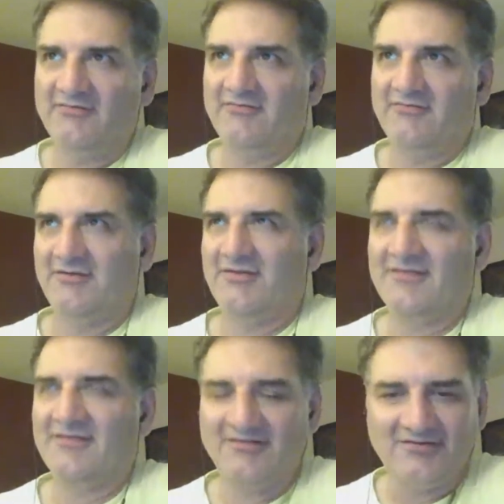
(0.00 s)
like I
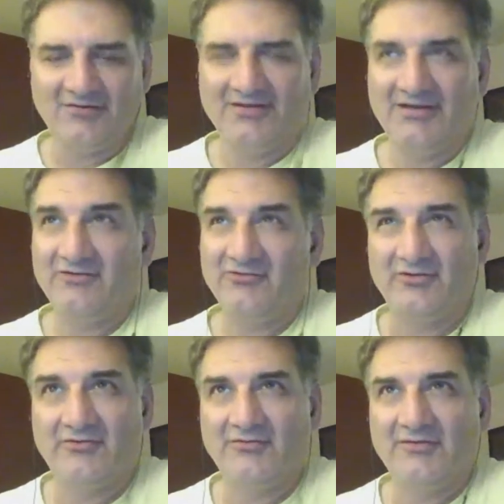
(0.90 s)
said, I started caching
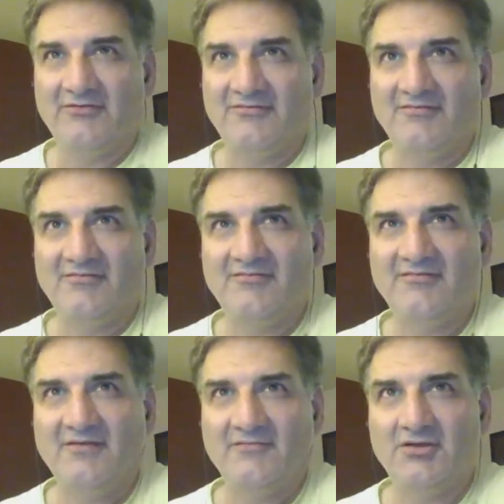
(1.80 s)
in
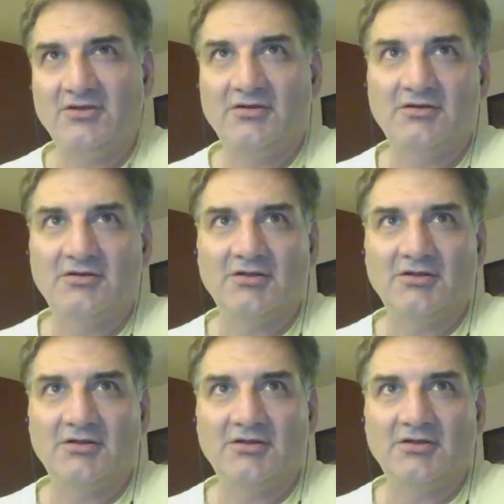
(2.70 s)
2007.
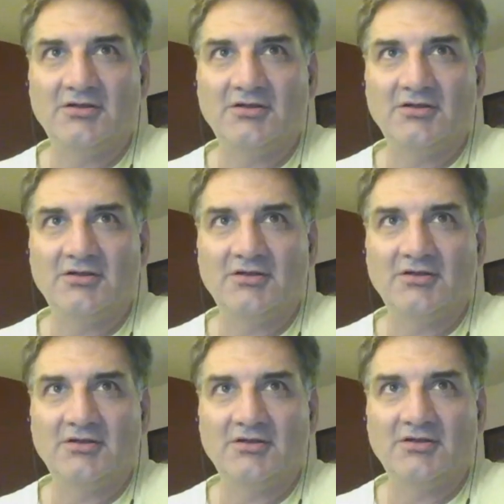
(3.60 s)
I
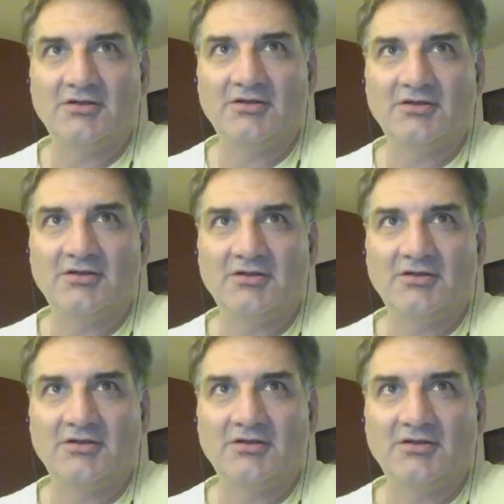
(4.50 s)
introduced a friend of
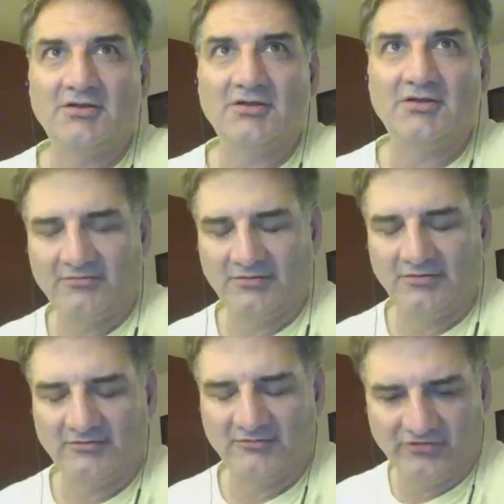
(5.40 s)
mine
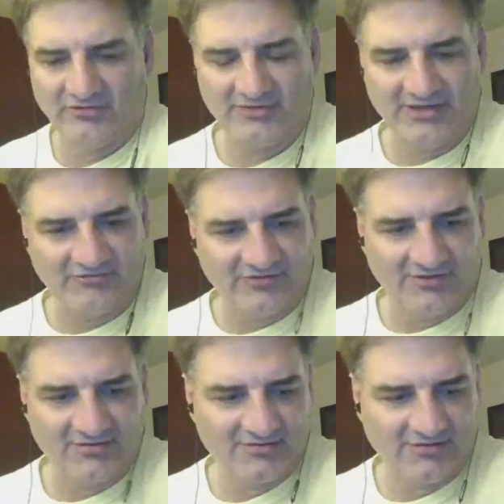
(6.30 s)
to
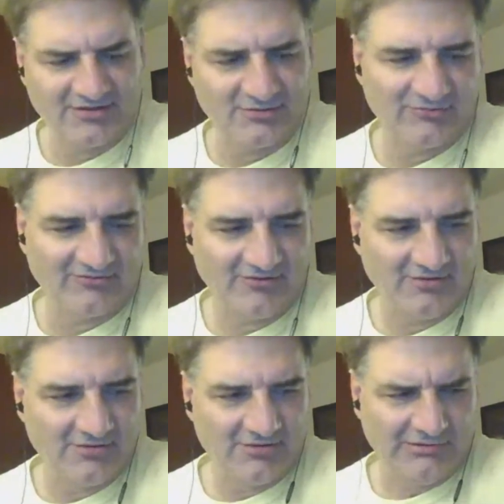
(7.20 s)
geocaching. I think it
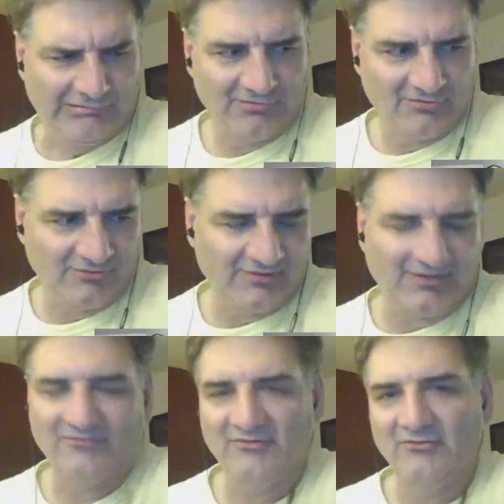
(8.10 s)
was
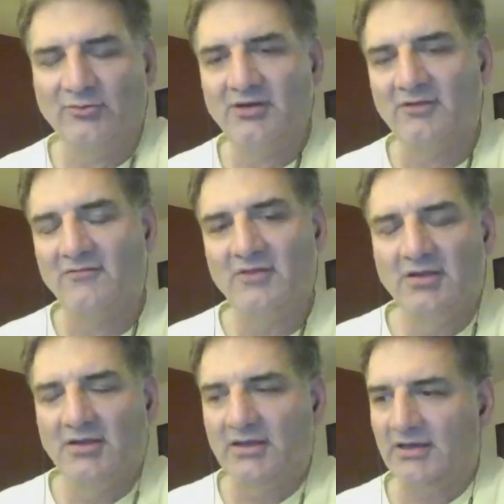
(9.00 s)
2012,
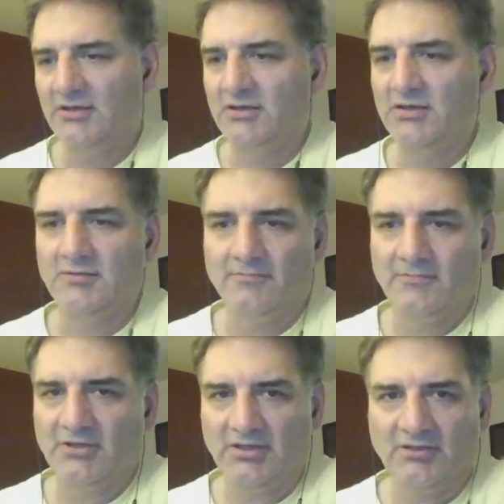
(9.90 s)
and
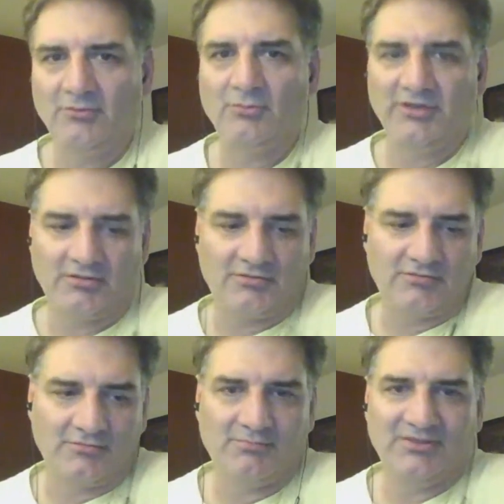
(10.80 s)
he went
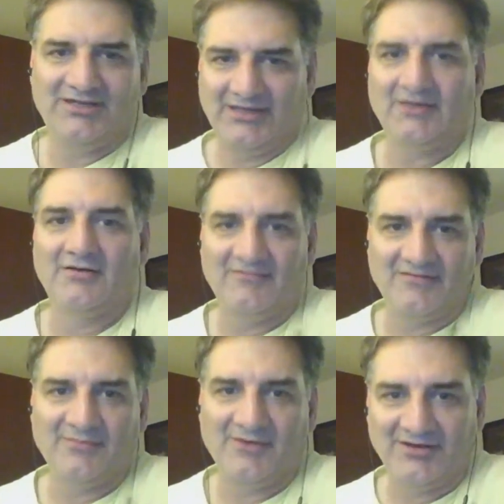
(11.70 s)
bananas.
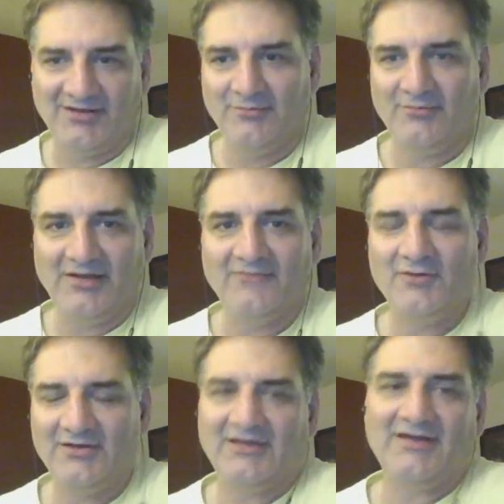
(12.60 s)
I mean,
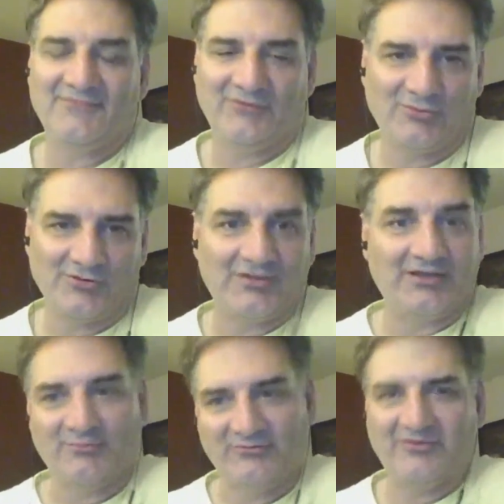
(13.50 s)
every day after work
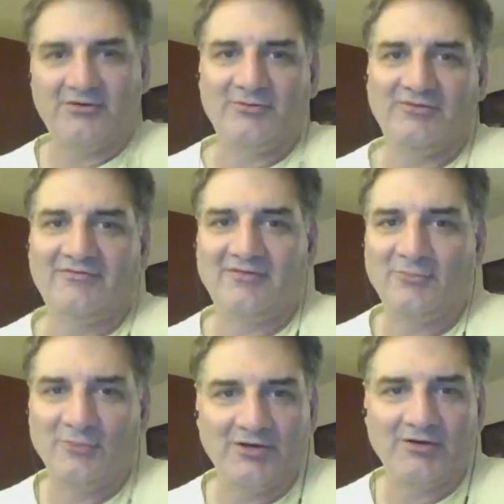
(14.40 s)
he was going
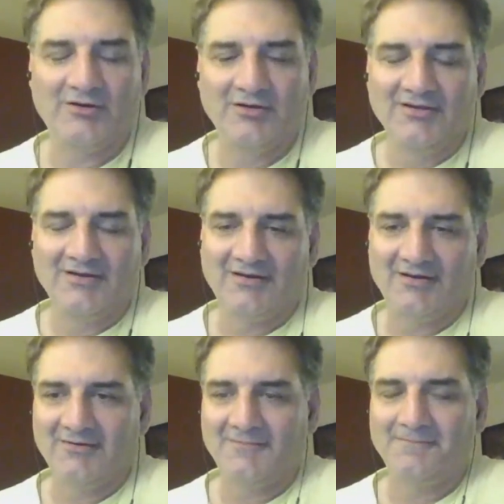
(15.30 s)
somewhere.
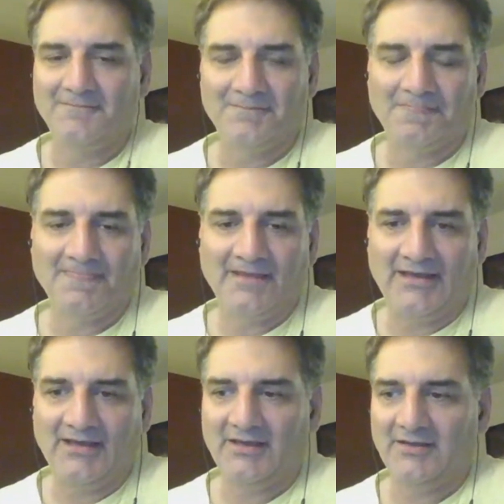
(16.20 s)

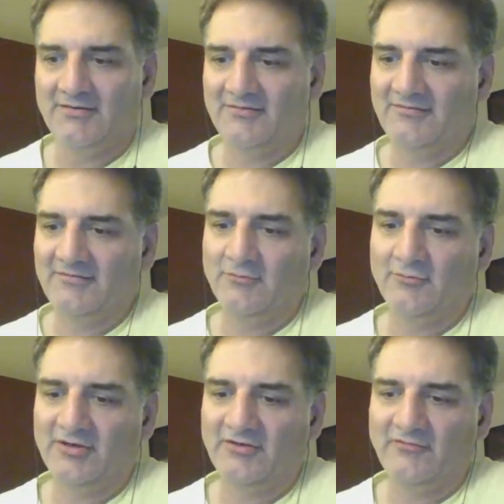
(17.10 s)
And
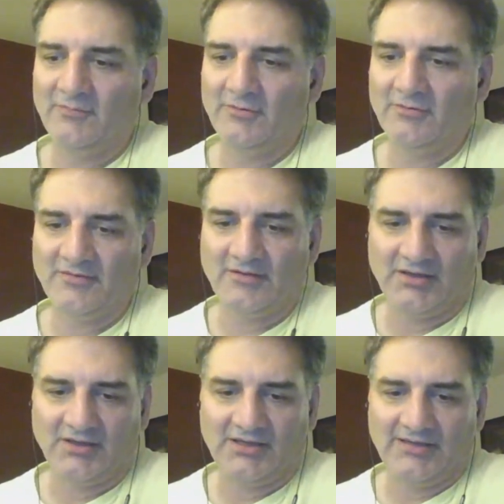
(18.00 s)
when his
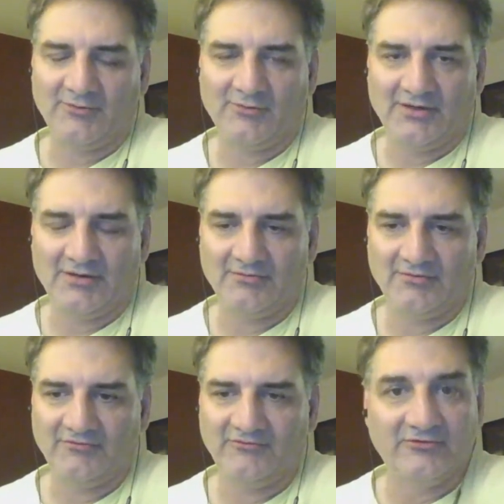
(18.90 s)
birthday came around,
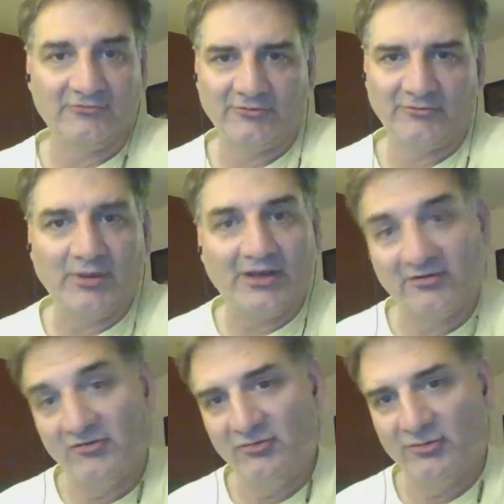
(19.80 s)
his children wanted
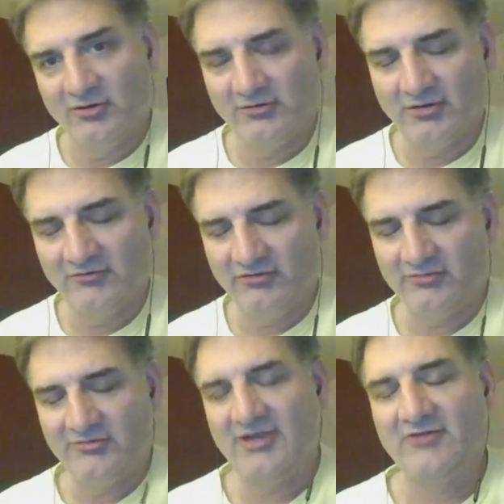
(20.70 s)
to do a
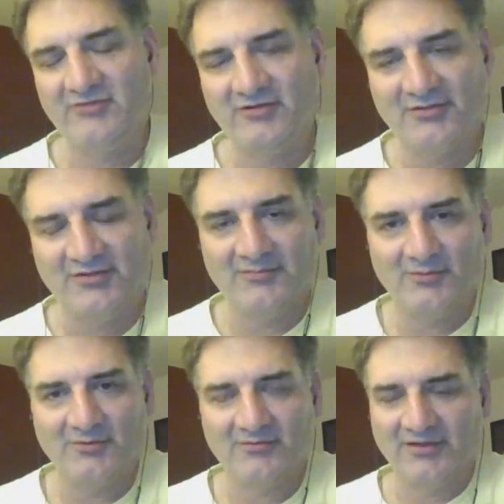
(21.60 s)
geocaching themed
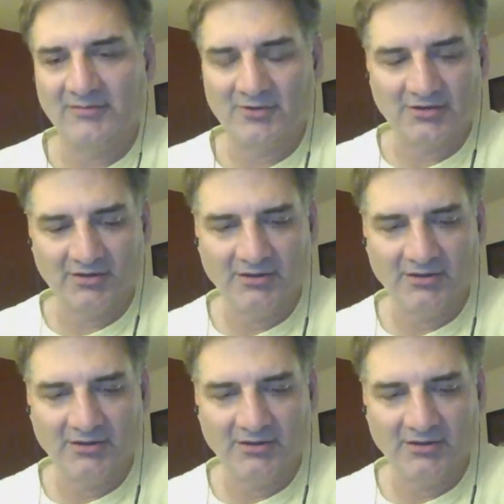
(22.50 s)
birthday party.